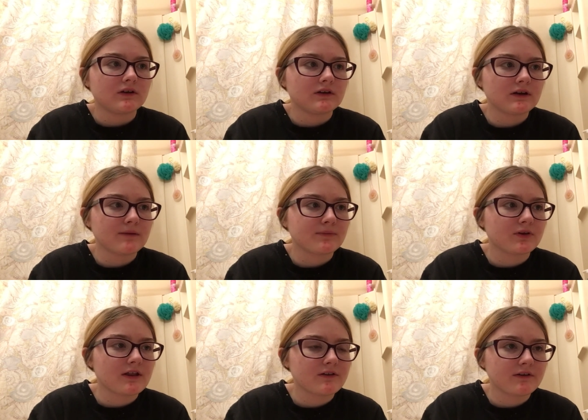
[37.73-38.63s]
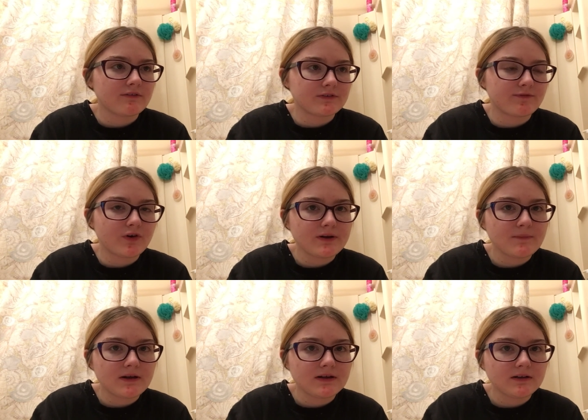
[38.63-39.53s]
uploaded another, it was 40
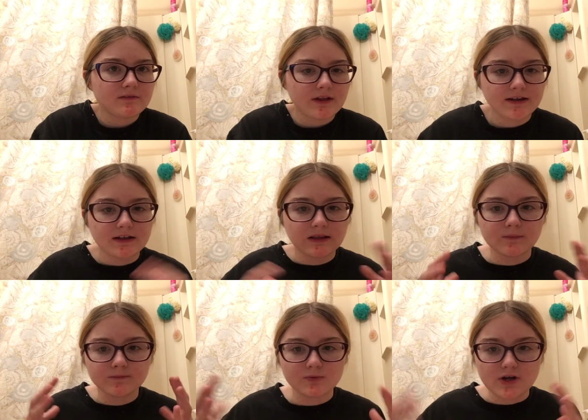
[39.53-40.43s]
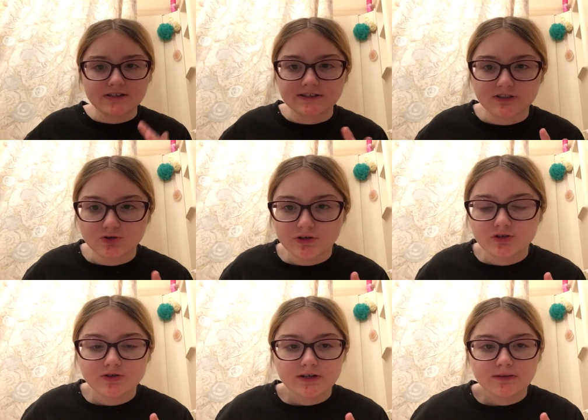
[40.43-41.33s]
minute, like, clip from Jesse's Twitch
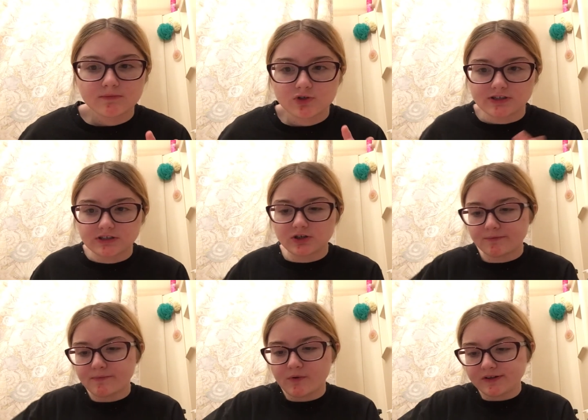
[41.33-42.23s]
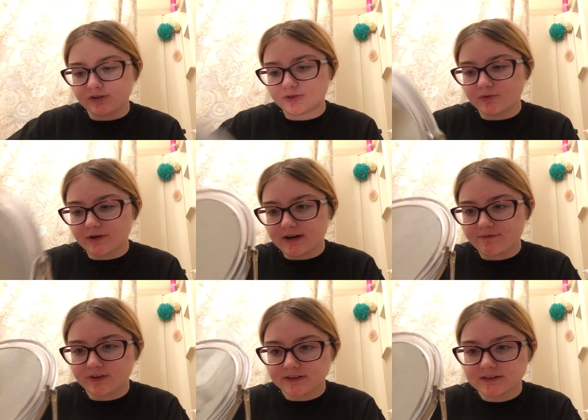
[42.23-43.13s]
stream. Jesse talking about wanting to do a
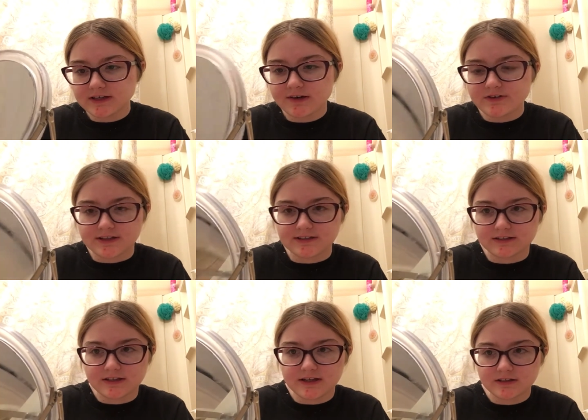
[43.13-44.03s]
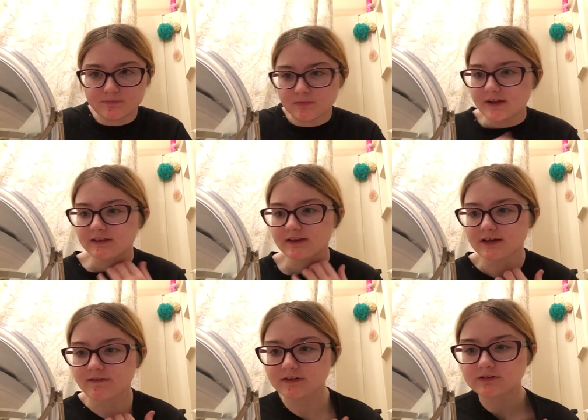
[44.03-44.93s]
Netflix series. That's his next, like, thing
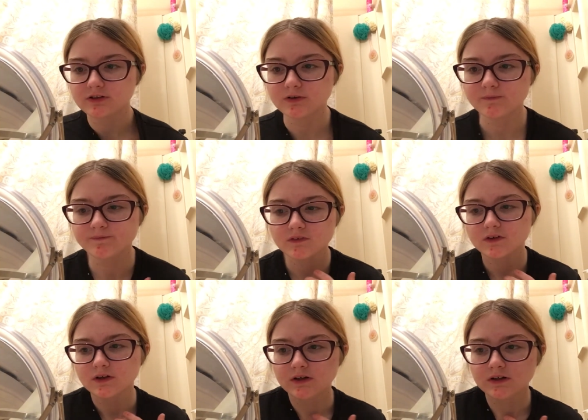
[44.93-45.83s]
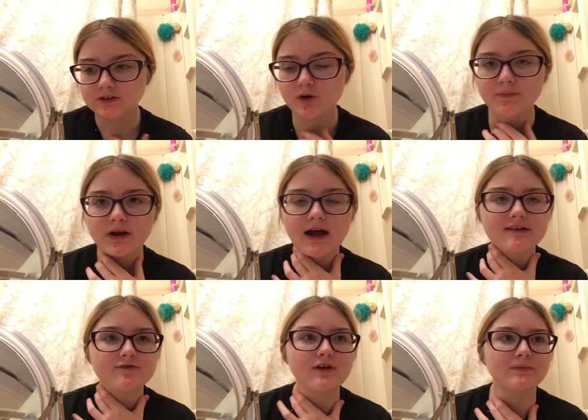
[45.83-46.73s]
he wants to do. He's talking about
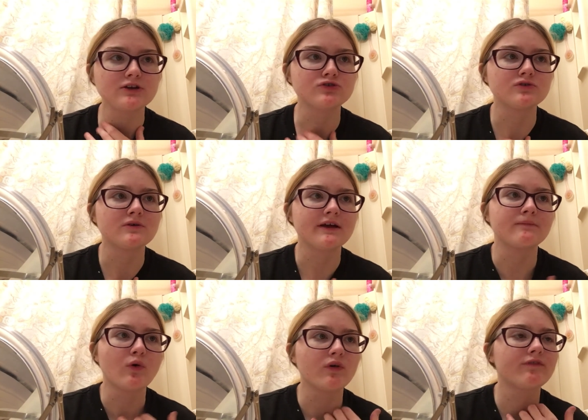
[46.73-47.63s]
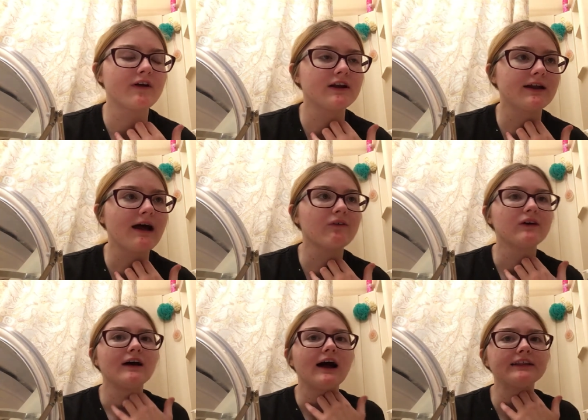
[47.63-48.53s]
kind of not being too, like, motivated now.
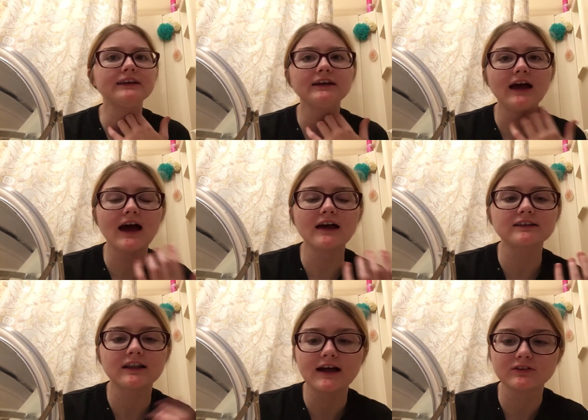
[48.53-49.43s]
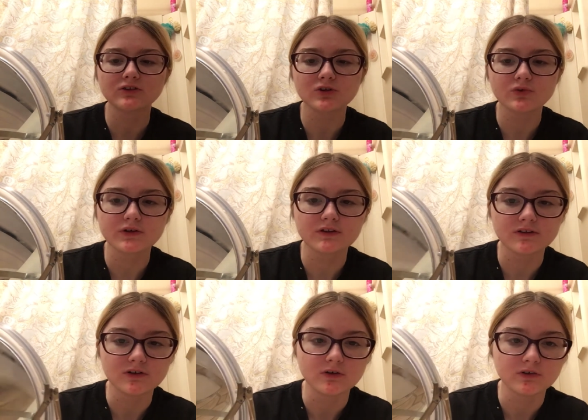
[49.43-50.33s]
I think it has a lot to do with,
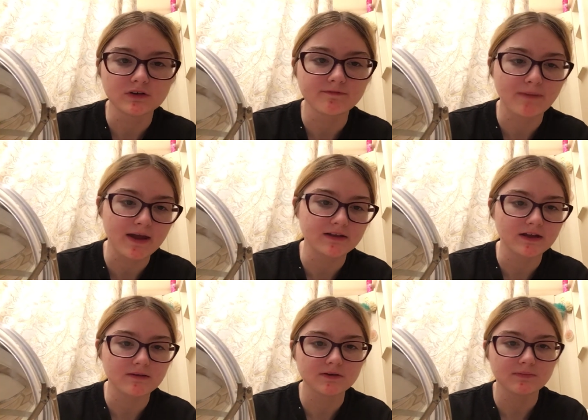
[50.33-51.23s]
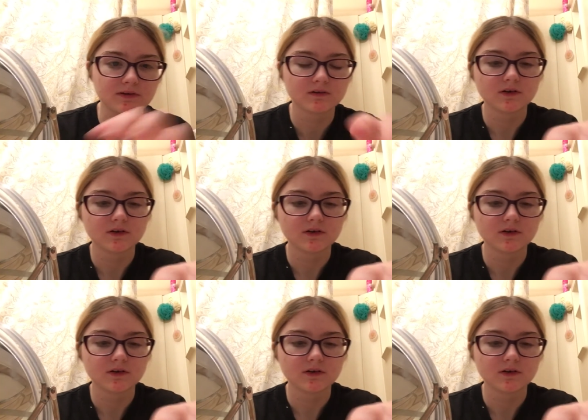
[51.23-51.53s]
you know, the pandemic, but,